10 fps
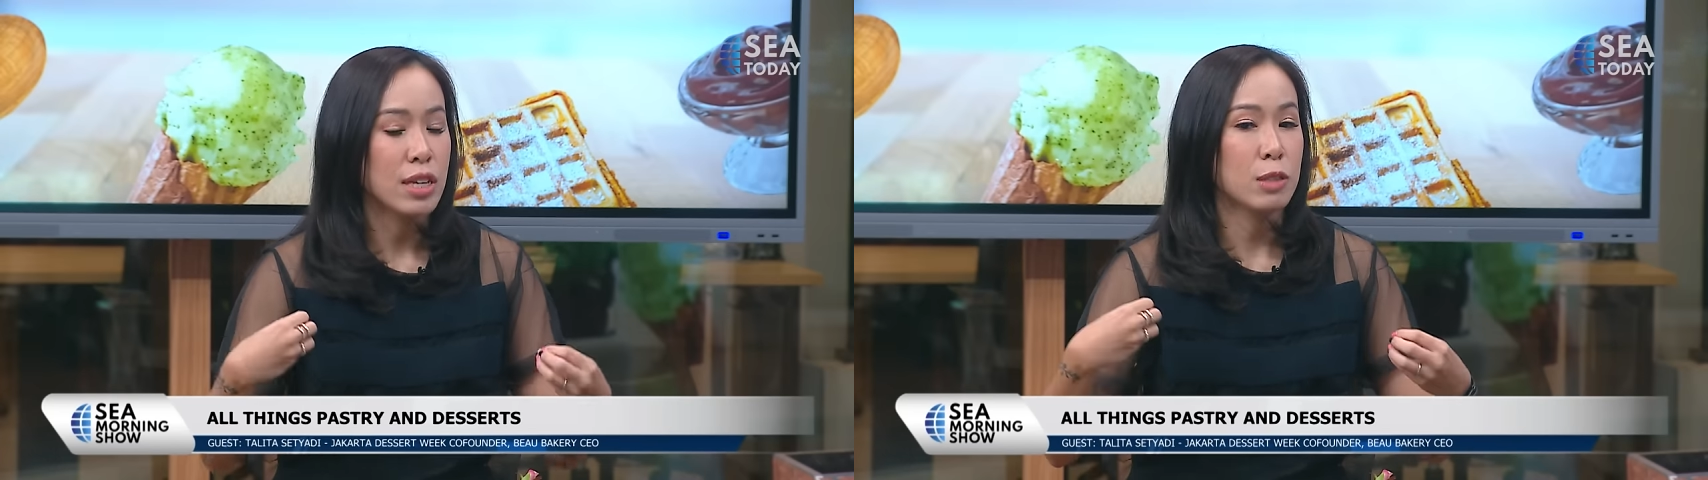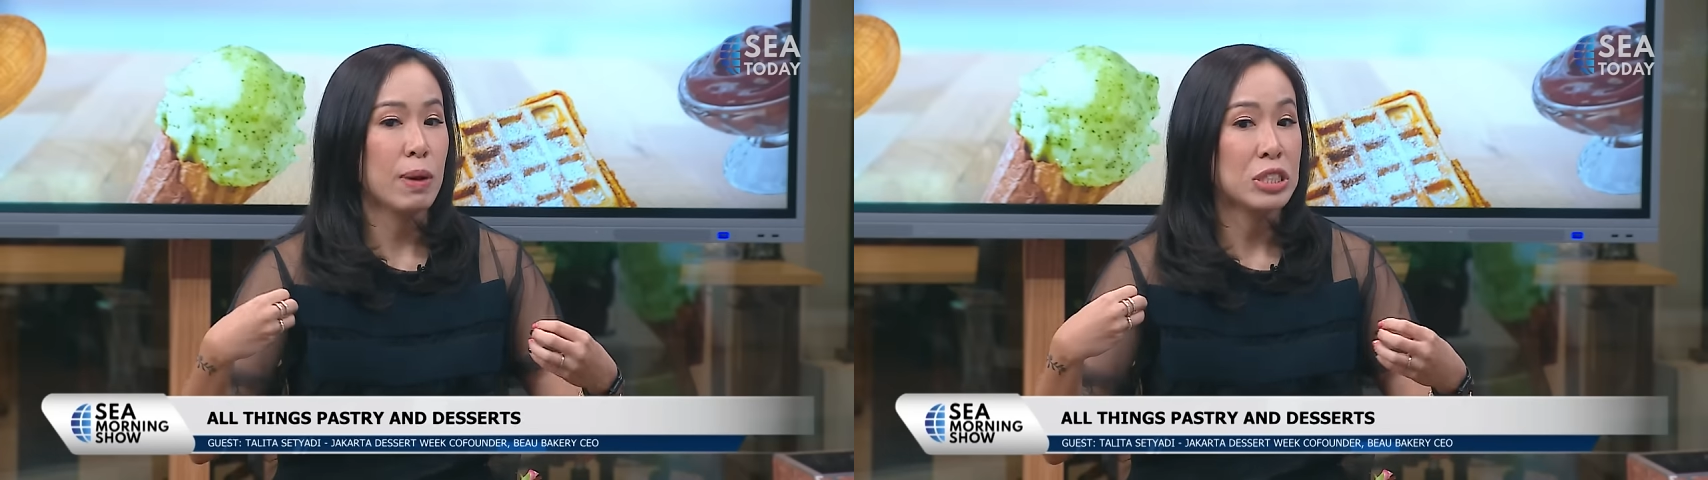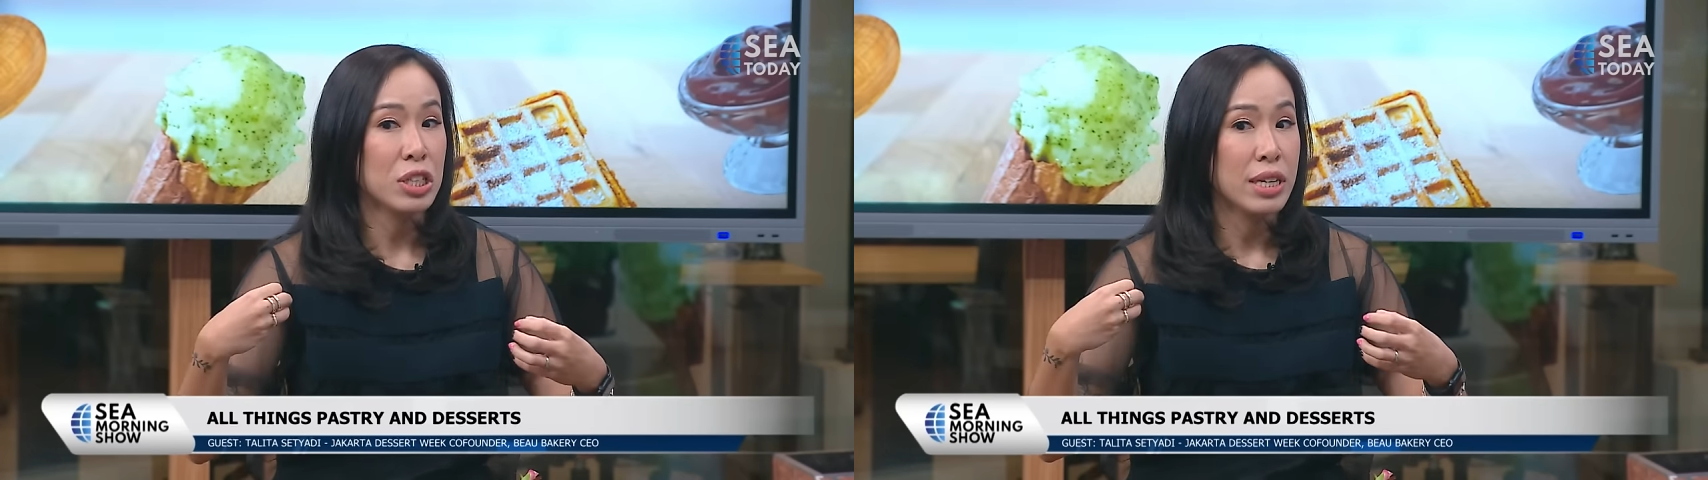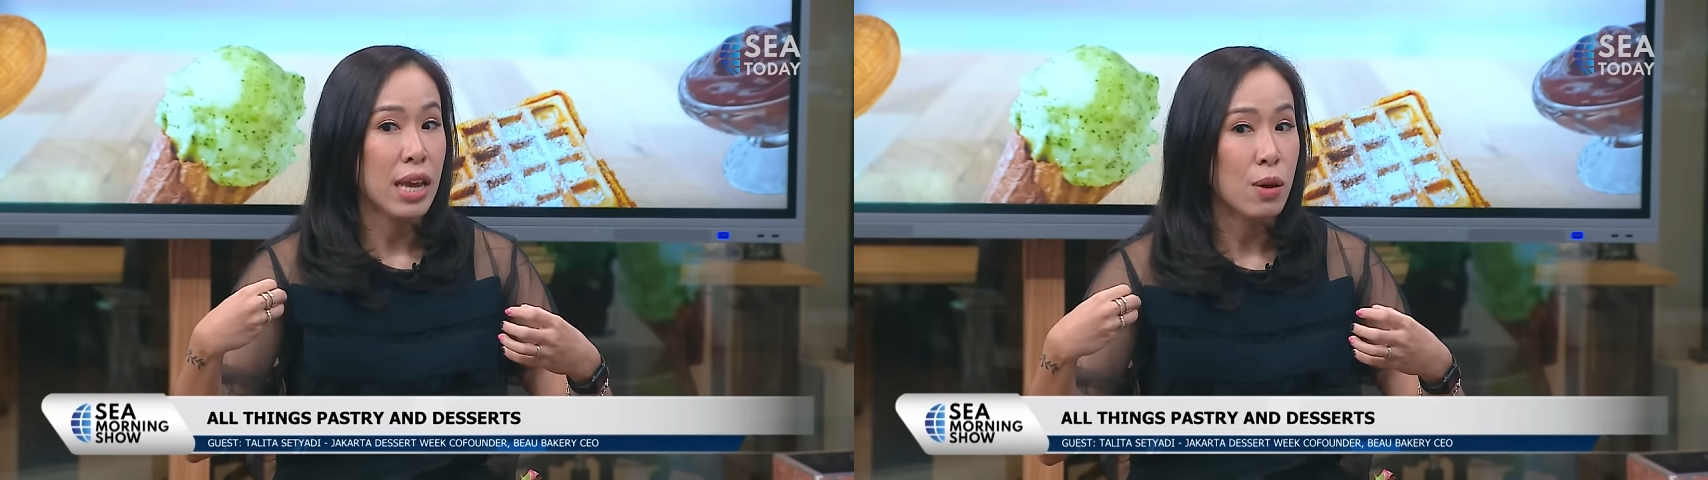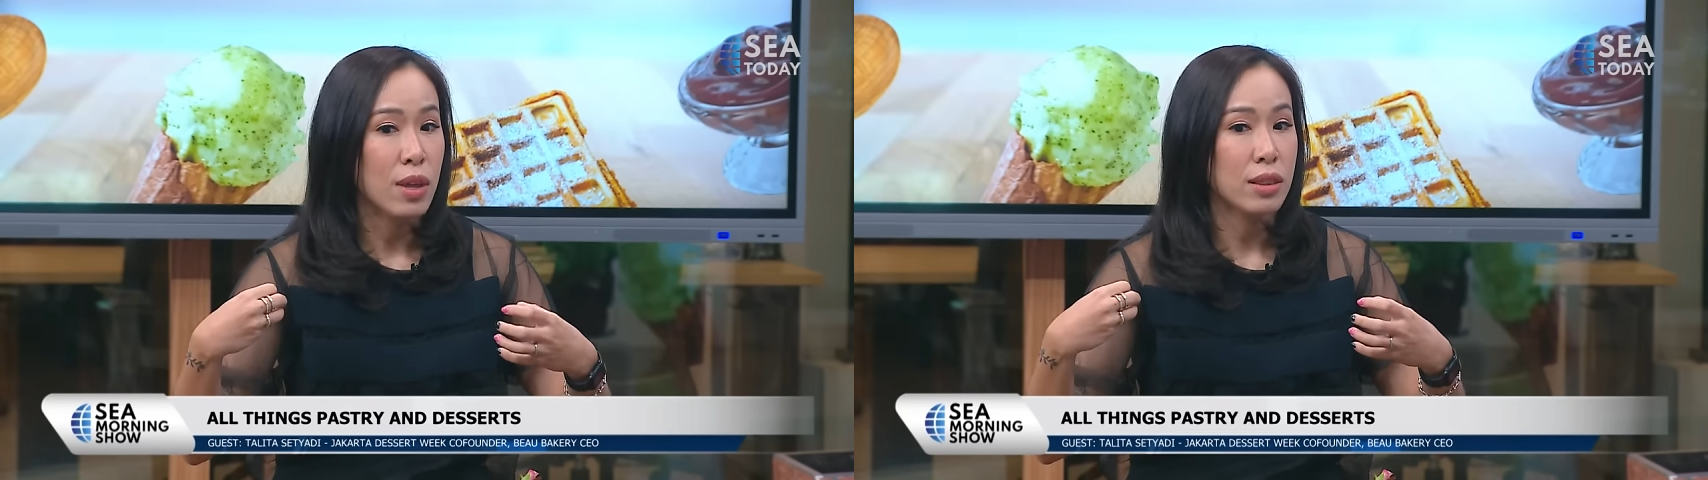especially
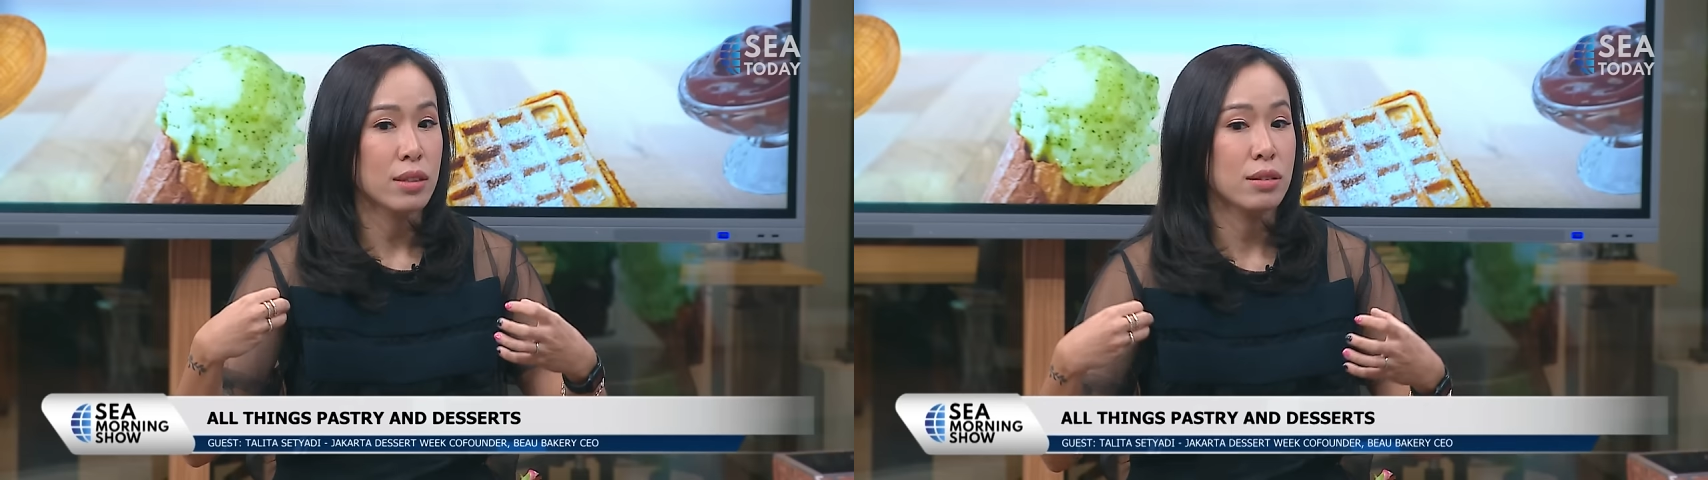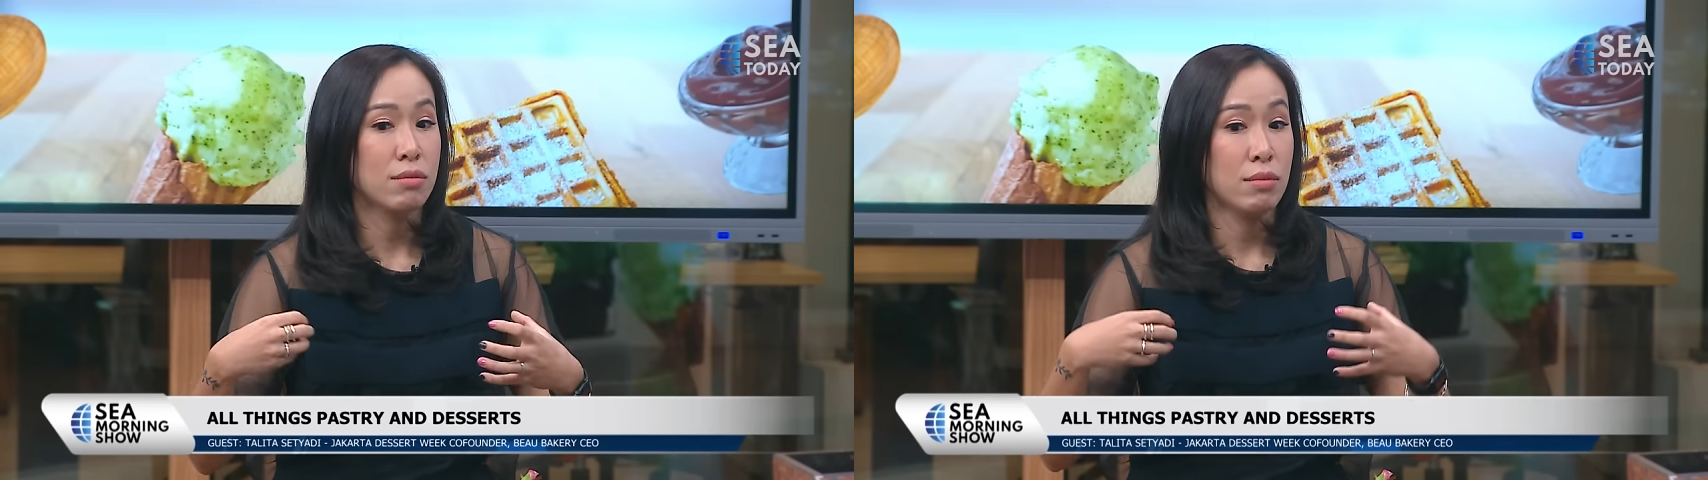now that the